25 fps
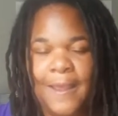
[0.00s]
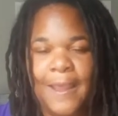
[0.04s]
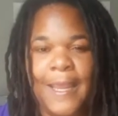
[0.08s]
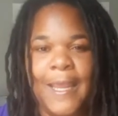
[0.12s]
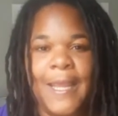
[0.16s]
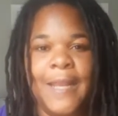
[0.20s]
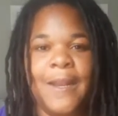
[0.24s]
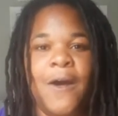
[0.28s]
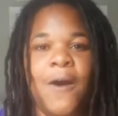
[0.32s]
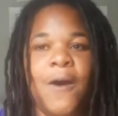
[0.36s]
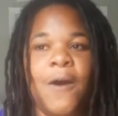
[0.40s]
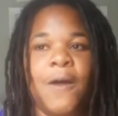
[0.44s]

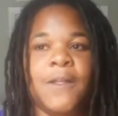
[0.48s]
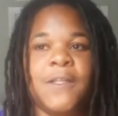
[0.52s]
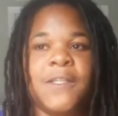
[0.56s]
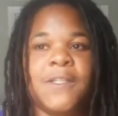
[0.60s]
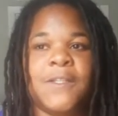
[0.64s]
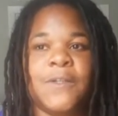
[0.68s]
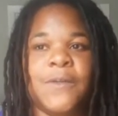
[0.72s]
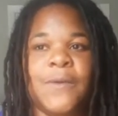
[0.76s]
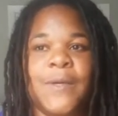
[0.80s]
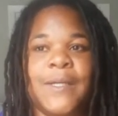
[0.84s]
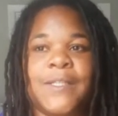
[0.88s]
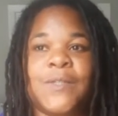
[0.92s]
And
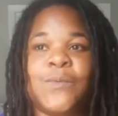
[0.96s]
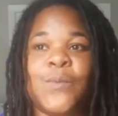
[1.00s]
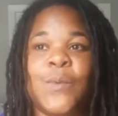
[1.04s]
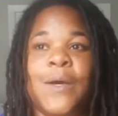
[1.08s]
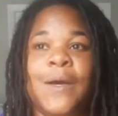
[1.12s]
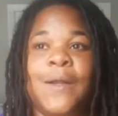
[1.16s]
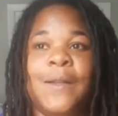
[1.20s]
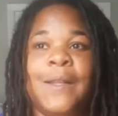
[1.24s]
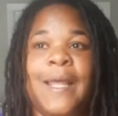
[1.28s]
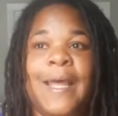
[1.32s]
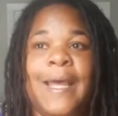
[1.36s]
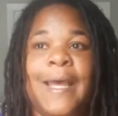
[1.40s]
also, as
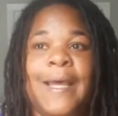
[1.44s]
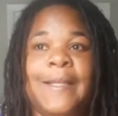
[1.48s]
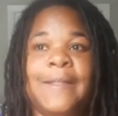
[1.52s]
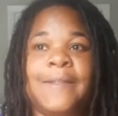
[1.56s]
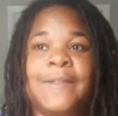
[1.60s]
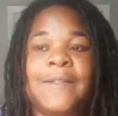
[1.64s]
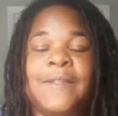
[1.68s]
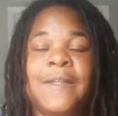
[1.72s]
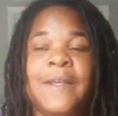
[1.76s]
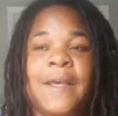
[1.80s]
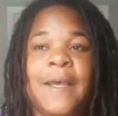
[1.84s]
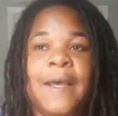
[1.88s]
well
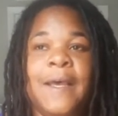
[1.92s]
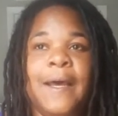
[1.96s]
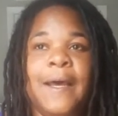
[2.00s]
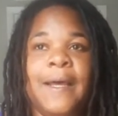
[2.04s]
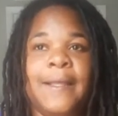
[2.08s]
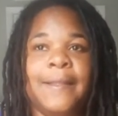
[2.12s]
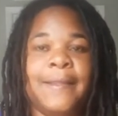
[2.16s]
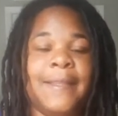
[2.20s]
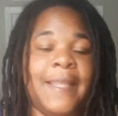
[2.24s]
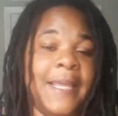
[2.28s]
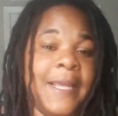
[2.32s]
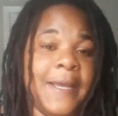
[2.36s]
as,
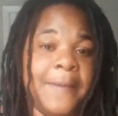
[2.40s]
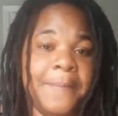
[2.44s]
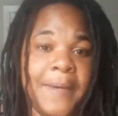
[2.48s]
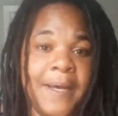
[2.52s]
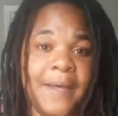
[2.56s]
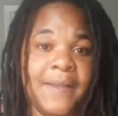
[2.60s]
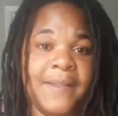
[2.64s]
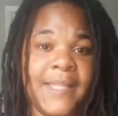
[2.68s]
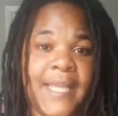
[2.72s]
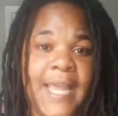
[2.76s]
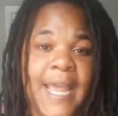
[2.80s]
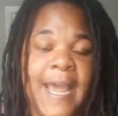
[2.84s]
think
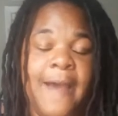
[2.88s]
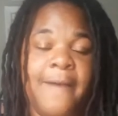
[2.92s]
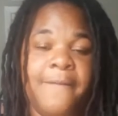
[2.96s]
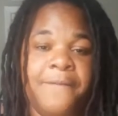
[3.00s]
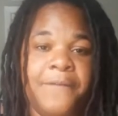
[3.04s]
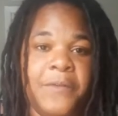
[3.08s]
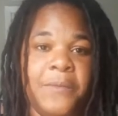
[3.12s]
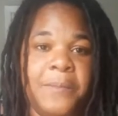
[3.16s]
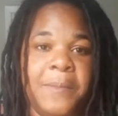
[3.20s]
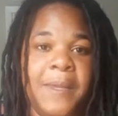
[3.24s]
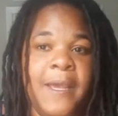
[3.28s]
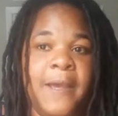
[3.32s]
about the
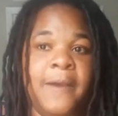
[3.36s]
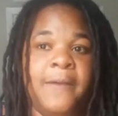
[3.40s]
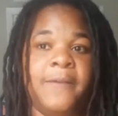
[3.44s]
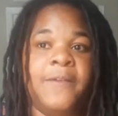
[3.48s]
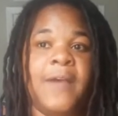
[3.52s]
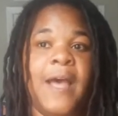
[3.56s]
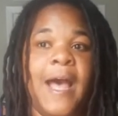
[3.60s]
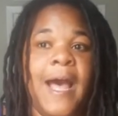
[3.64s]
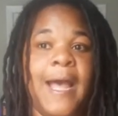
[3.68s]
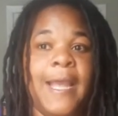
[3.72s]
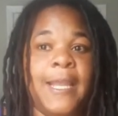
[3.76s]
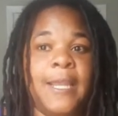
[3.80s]
aftermath.
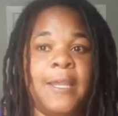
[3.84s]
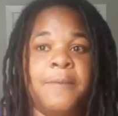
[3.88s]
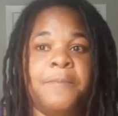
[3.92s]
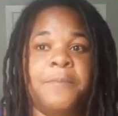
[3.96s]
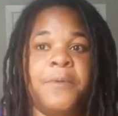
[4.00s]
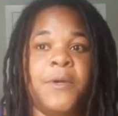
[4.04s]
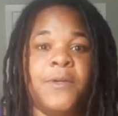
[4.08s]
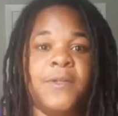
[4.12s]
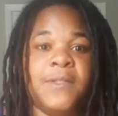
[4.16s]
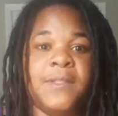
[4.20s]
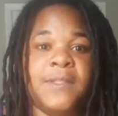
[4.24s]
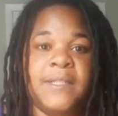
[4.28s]
I can
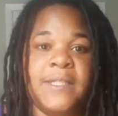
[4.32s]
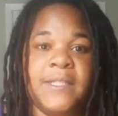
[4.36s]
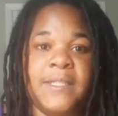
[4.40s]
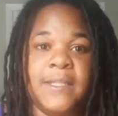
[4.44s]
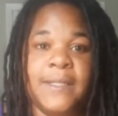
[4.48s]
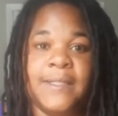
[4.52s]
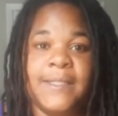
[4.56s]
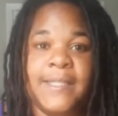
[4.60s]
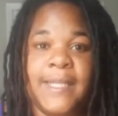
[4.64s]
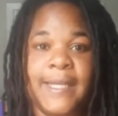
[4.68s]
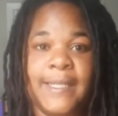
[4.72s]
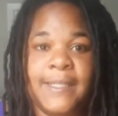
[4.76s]
personally
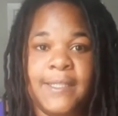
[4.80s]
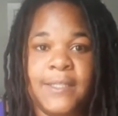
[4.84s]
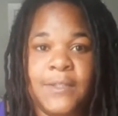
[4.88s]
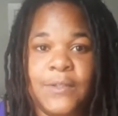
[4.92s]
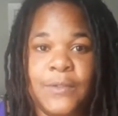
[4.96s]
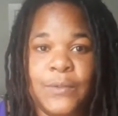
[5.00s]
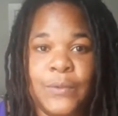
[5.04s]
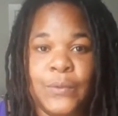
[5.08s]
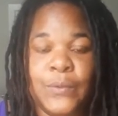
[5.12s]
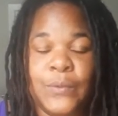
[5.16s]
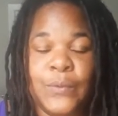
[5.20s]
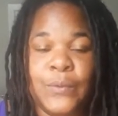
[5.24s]
attest
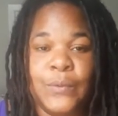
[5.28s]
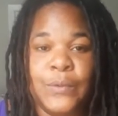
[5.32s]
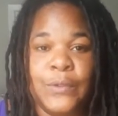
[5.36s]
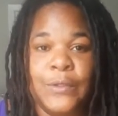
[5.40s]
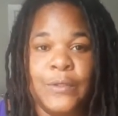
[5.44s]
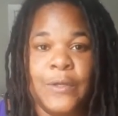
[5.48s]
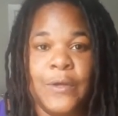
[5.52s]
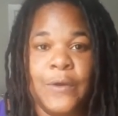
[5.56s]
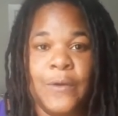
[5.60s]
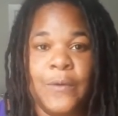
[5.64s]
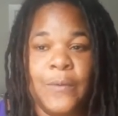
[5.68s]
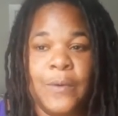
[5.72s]
to, you
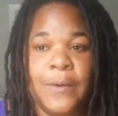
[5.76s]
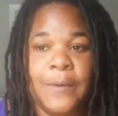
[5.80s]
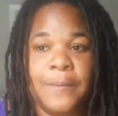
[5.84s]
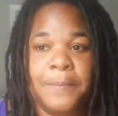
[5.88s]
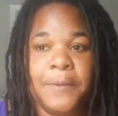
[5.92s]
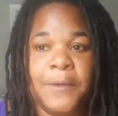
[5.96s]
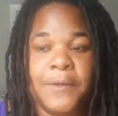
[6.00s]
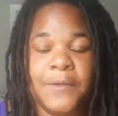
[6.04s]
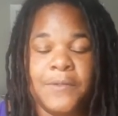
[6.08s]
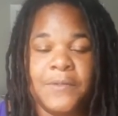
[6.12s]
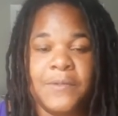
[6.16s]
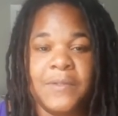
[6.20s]
know, a
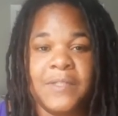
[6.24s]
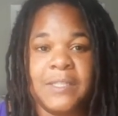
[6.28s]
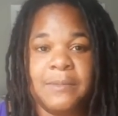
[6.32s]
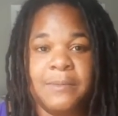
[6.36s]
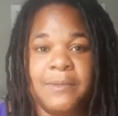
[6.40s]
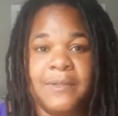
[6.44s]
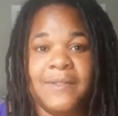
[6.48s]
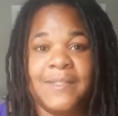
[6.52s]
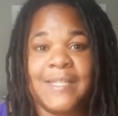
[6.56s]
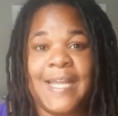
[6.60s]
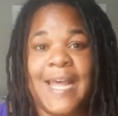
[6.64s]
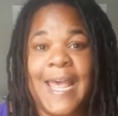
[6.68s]
personal
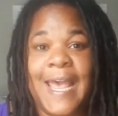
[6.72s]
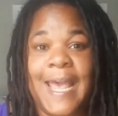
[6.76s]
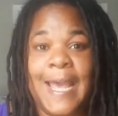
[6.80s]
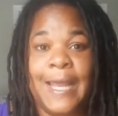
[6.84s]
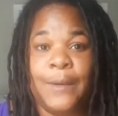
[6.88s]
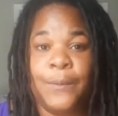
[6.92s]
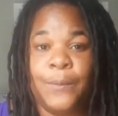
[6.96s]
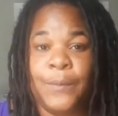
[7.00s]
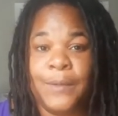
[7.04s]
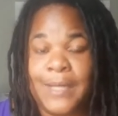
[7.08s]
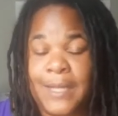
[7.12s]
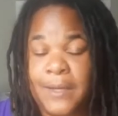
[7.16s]
experience I
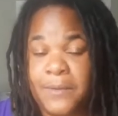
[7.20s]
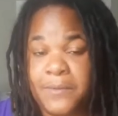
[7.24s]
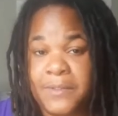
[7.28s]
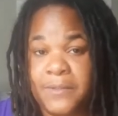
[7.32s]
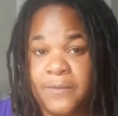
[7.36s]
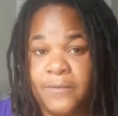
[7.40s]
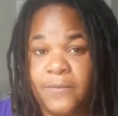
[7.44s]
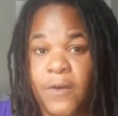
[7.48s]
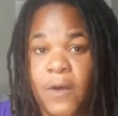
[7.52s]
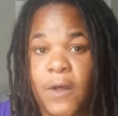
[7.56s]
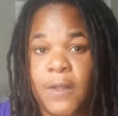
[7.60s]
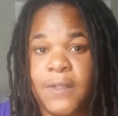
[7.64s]
had when I was
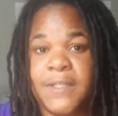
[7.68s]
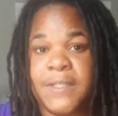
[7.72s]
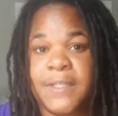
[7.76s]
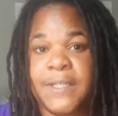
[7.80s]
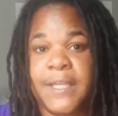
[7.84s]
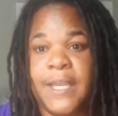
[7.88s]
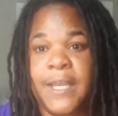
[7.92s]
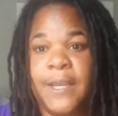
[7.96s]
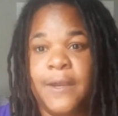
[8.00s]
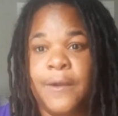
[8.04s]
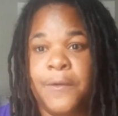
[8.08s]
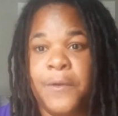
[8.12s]
in foster
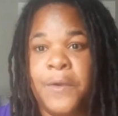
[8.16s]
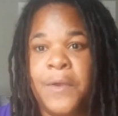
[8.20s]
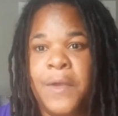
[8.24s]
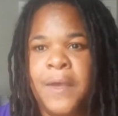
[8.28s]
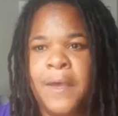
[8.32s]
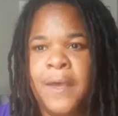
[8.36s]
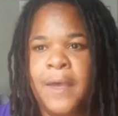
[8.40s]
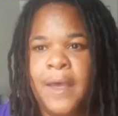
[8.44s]
care.